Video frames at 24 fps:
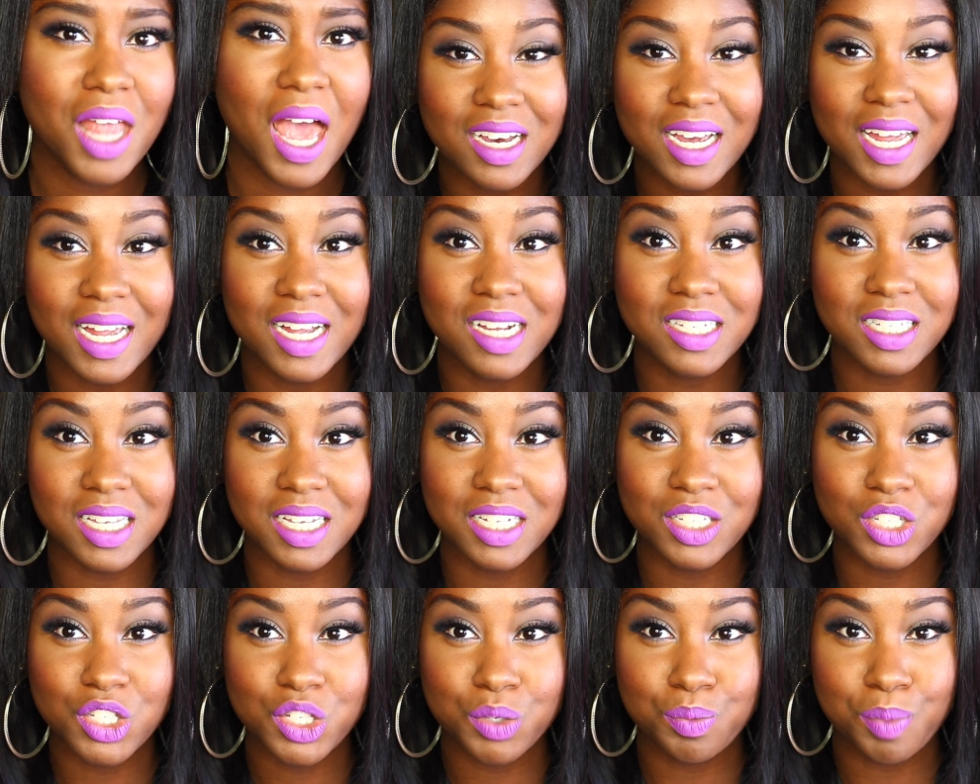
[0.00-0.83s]
Look is
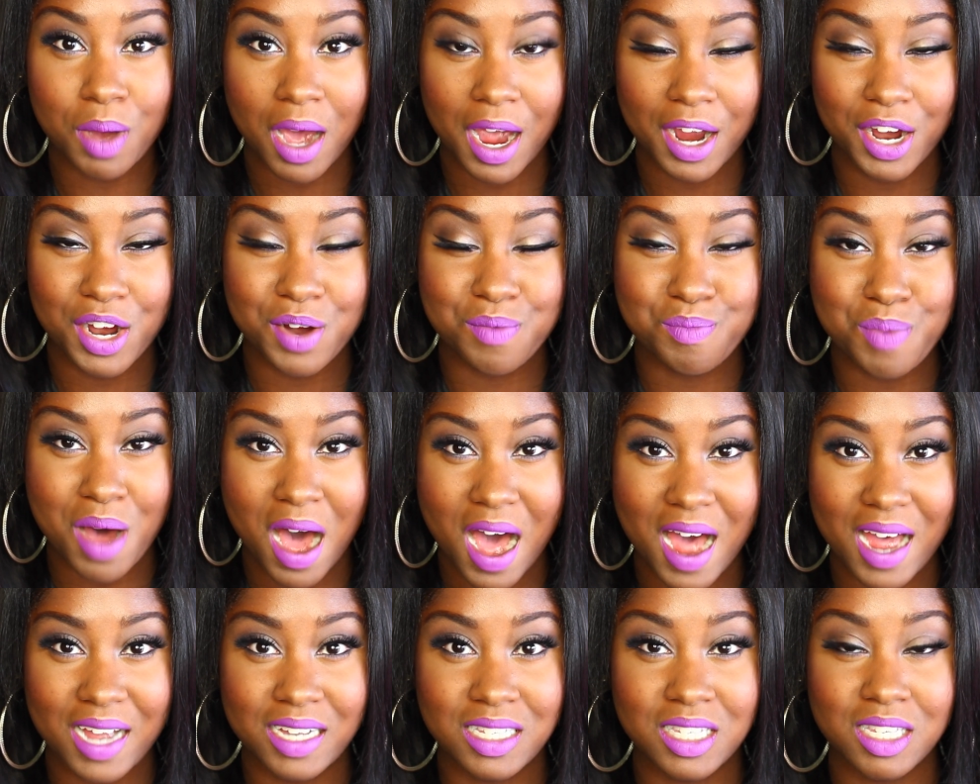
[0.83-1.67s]
inspired
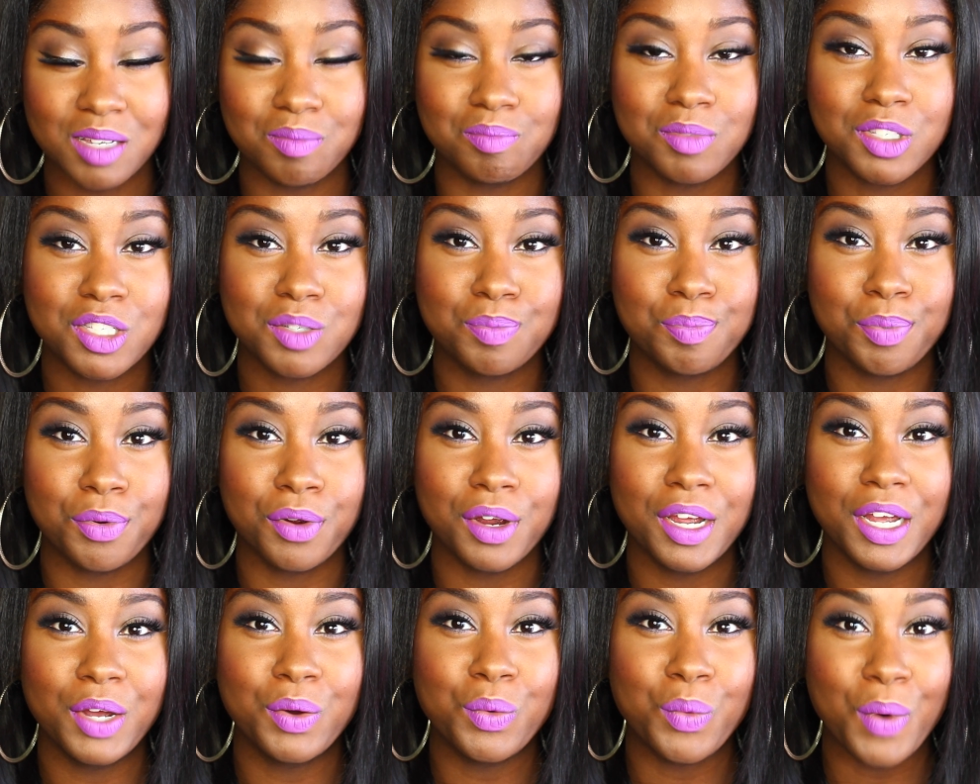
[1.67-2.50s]
by some
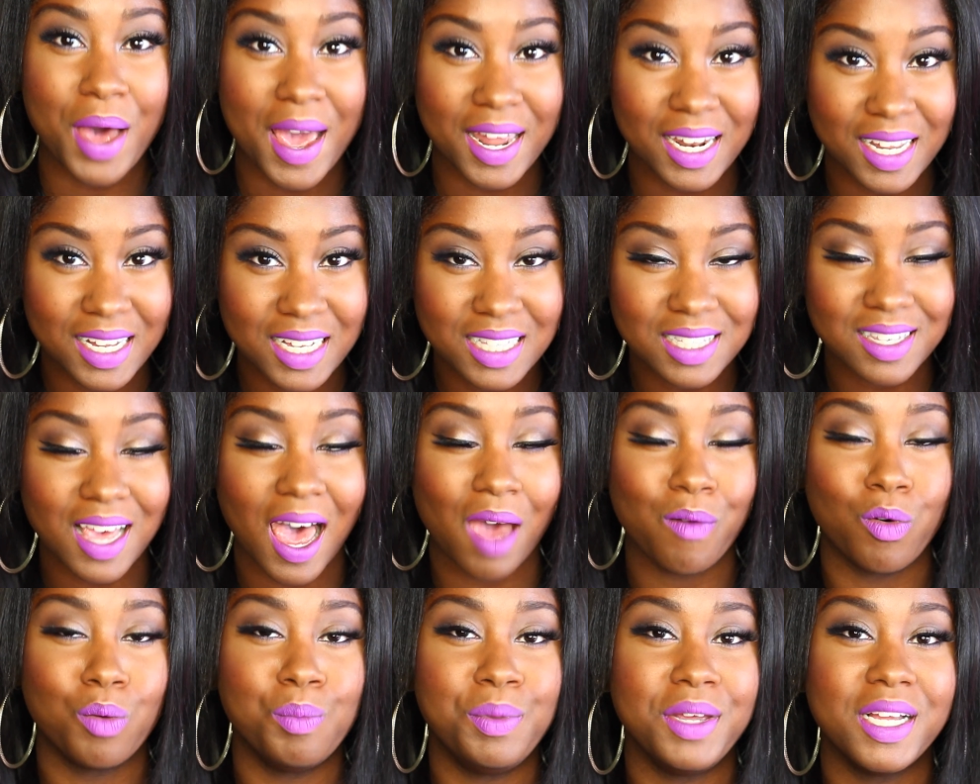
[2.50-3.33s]
spring weddings
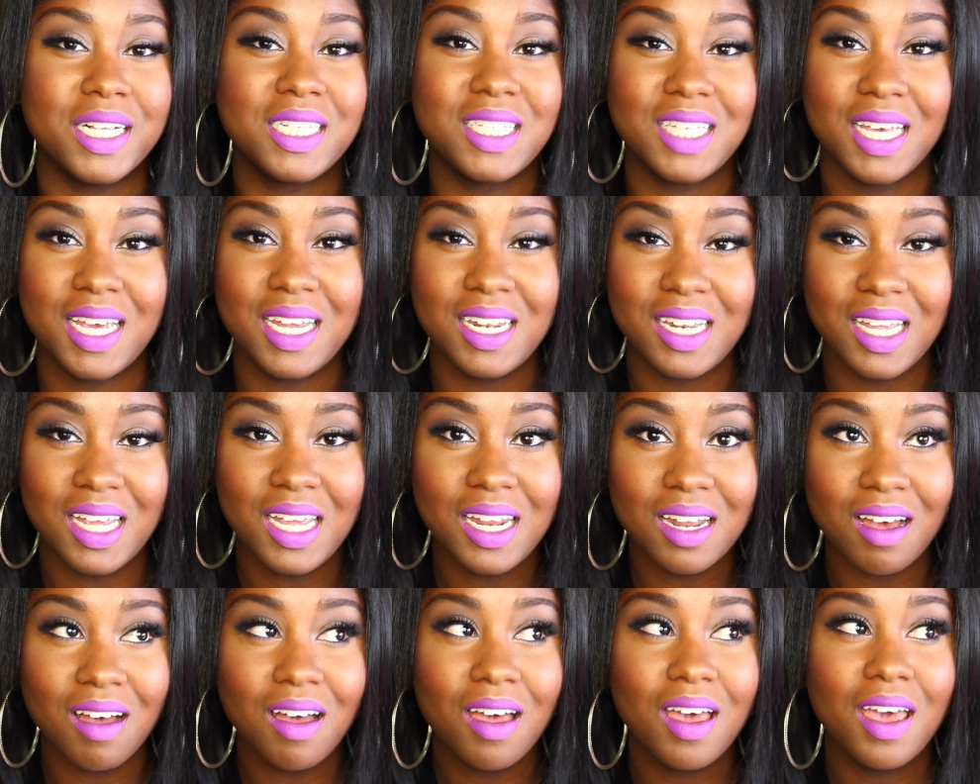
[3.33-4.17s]
I will be
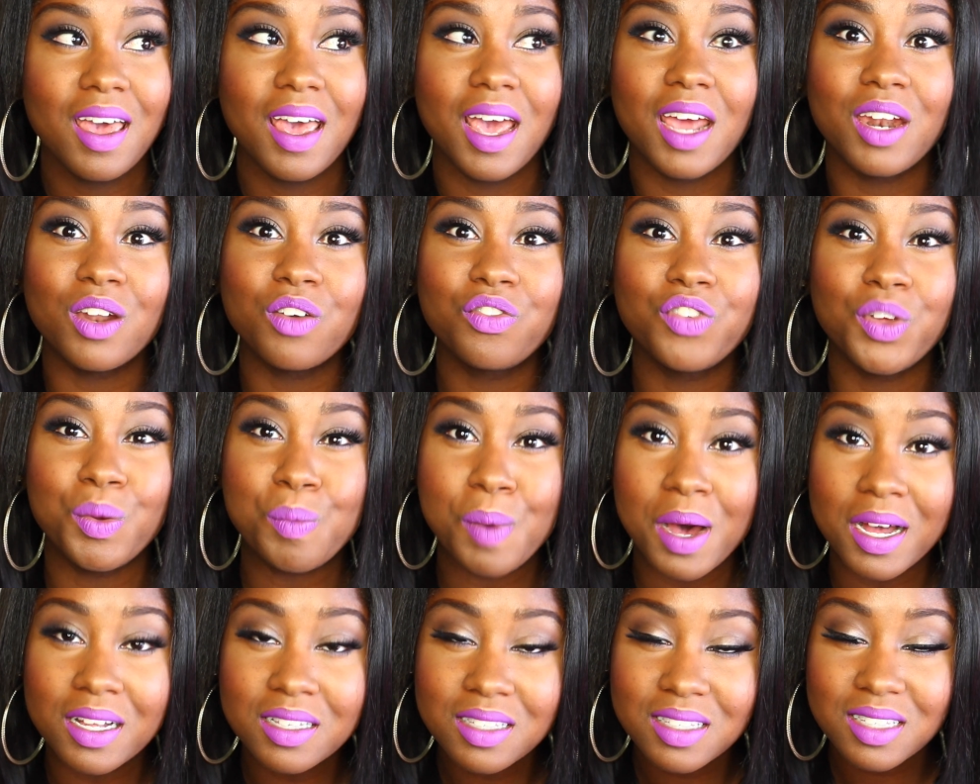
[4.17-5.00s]
attending in a few
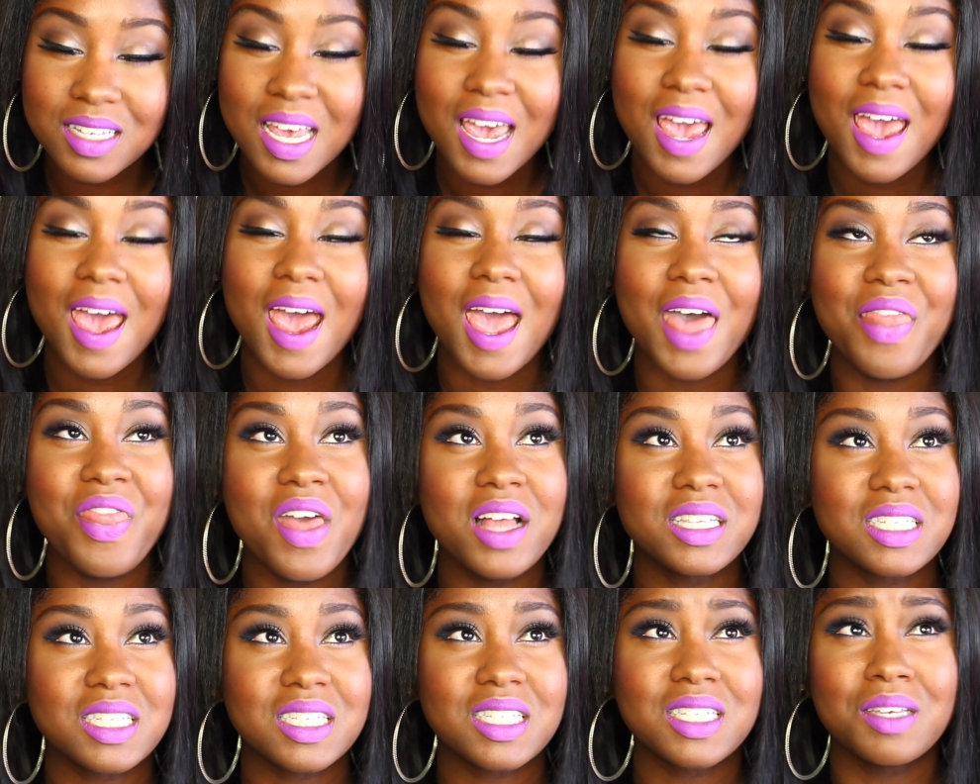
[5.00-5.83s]
months and
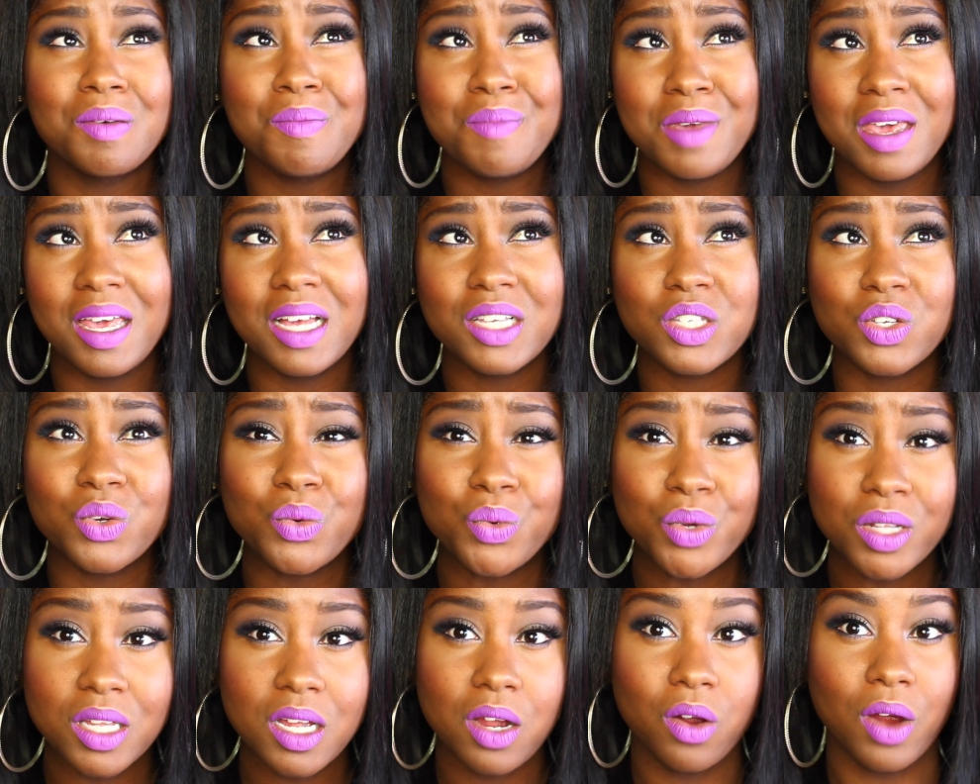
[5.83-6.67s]
this is to me is a
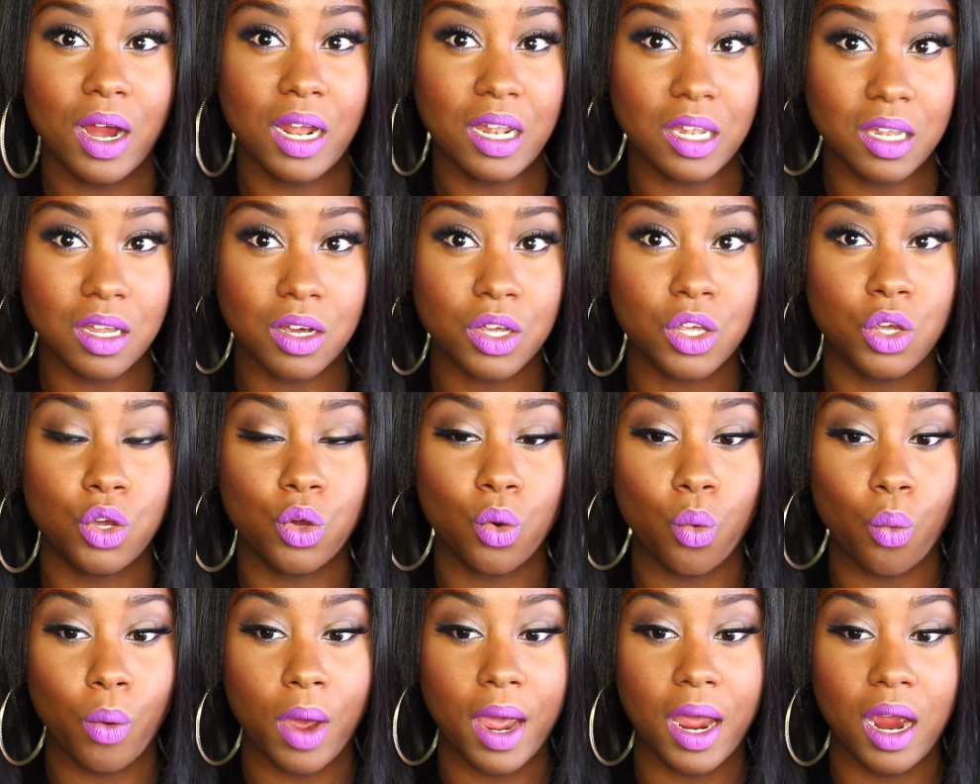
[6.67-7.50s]
really great look you
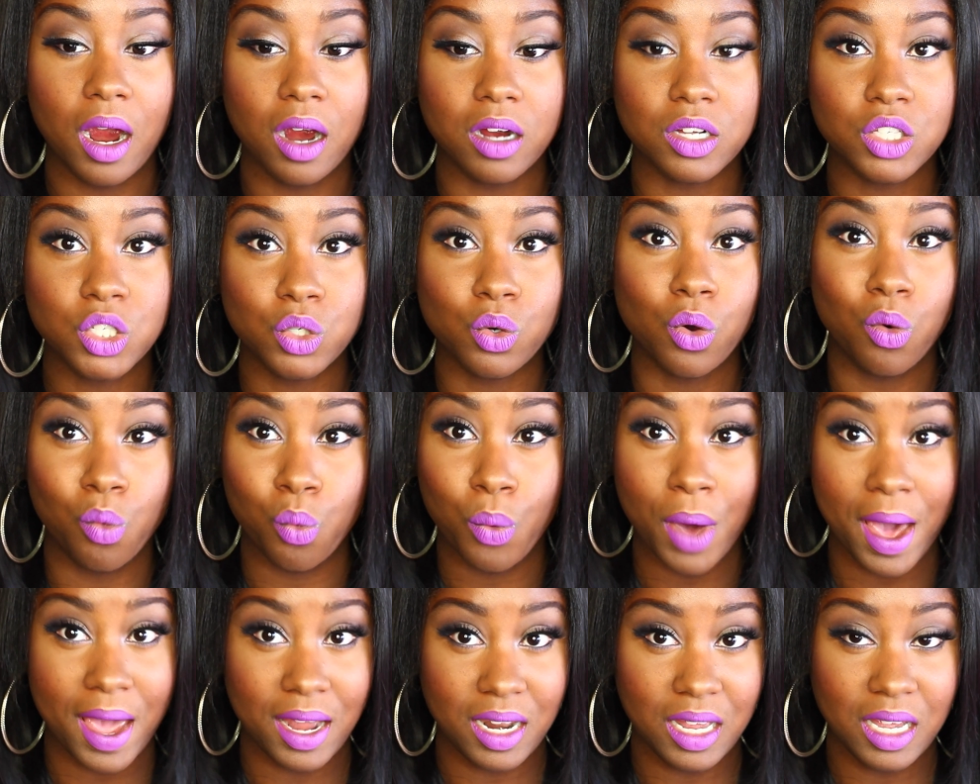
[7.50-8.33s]
can wear to a
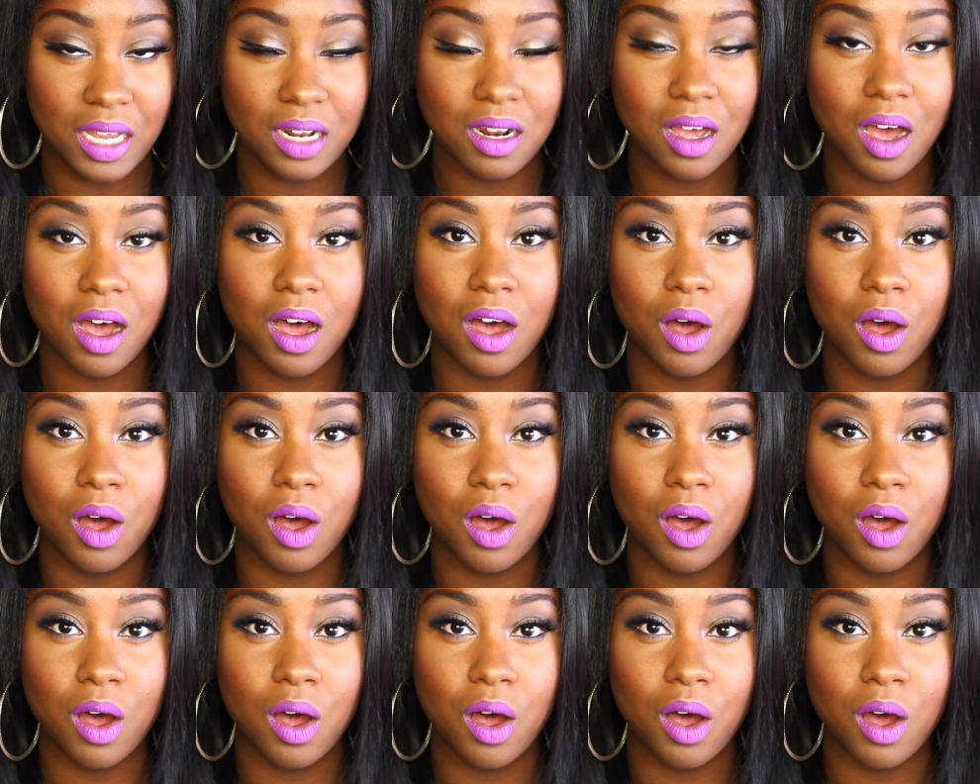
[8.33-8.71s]
wedding.